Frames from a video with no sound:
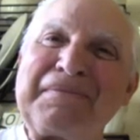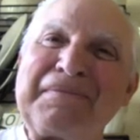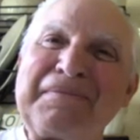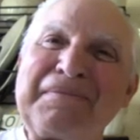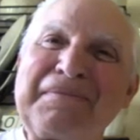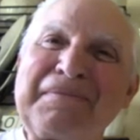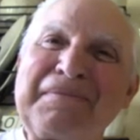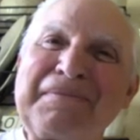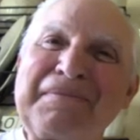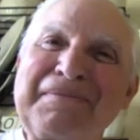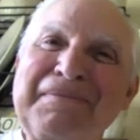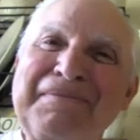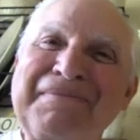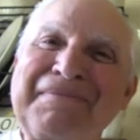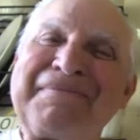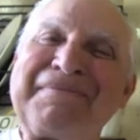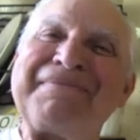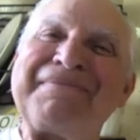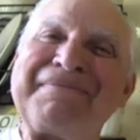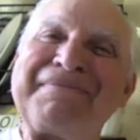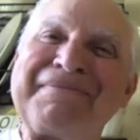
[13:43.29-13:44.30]

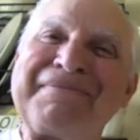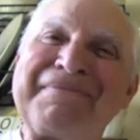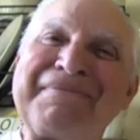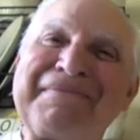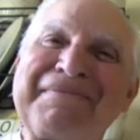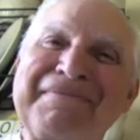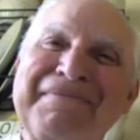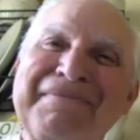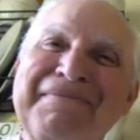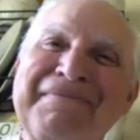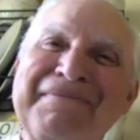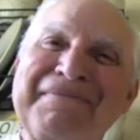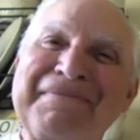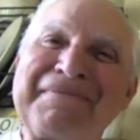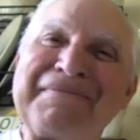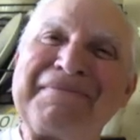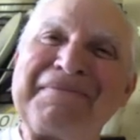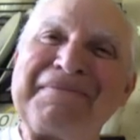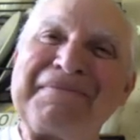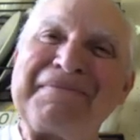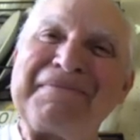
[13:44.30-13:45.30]

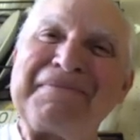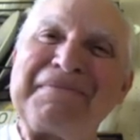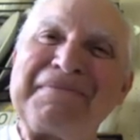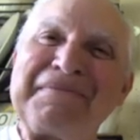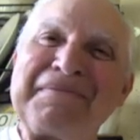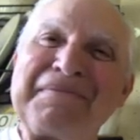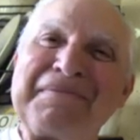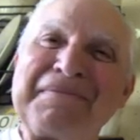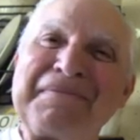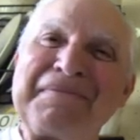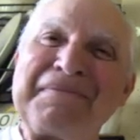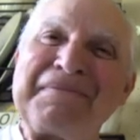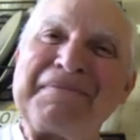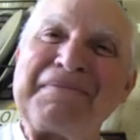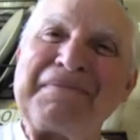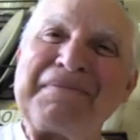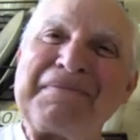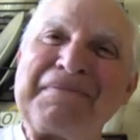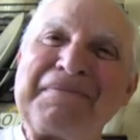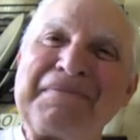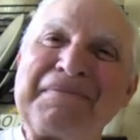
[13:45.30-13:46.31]

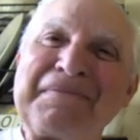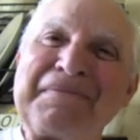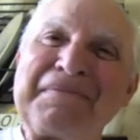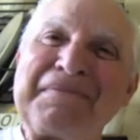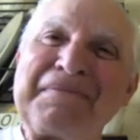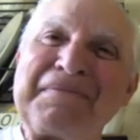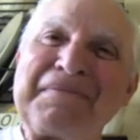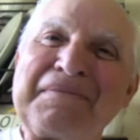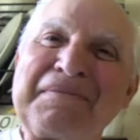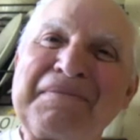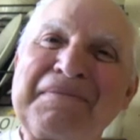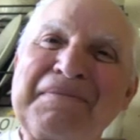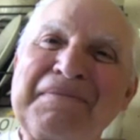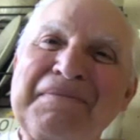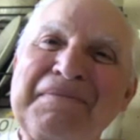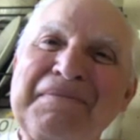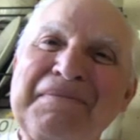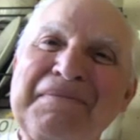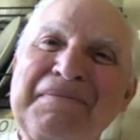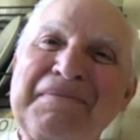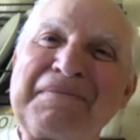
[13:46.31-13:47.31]

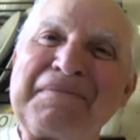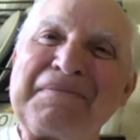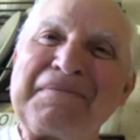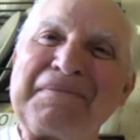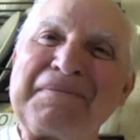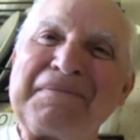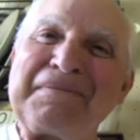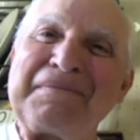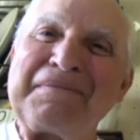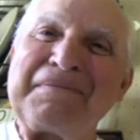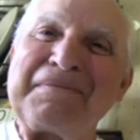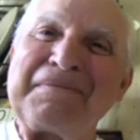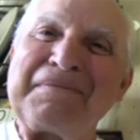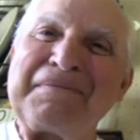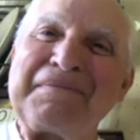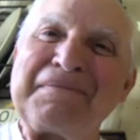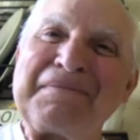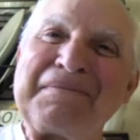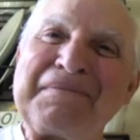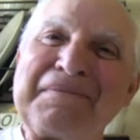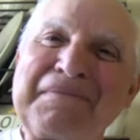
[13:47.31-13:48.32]

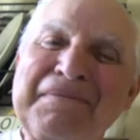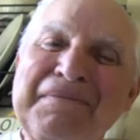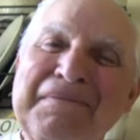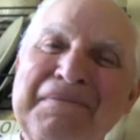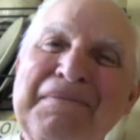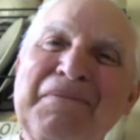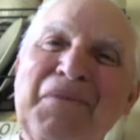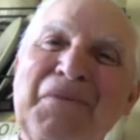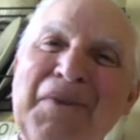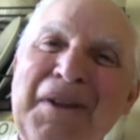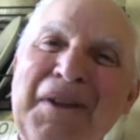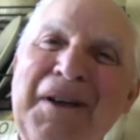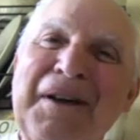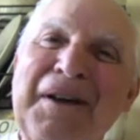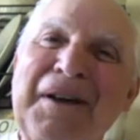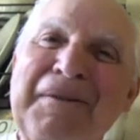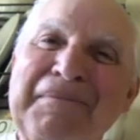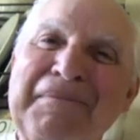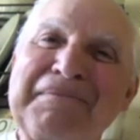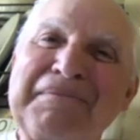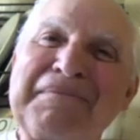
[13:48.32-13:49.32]

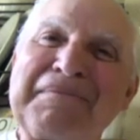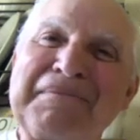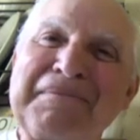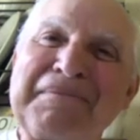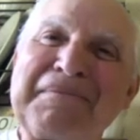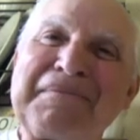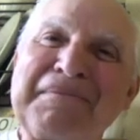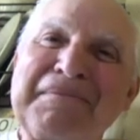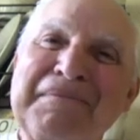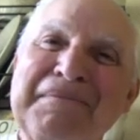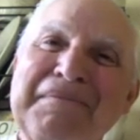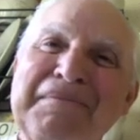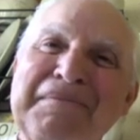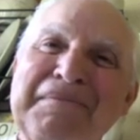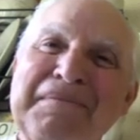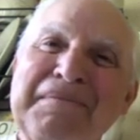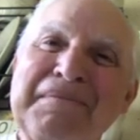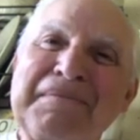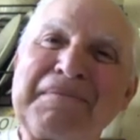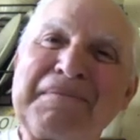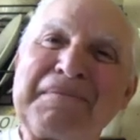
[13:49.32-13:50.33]

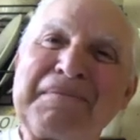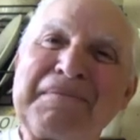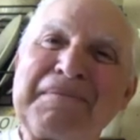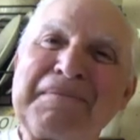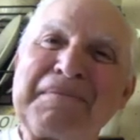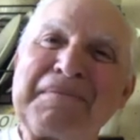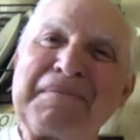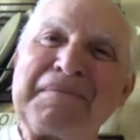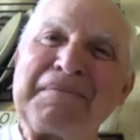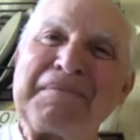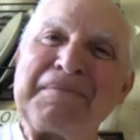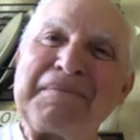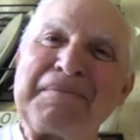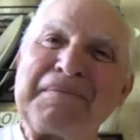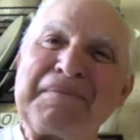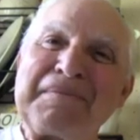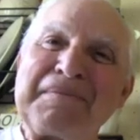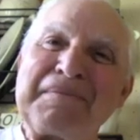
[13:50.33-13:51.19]
(silent)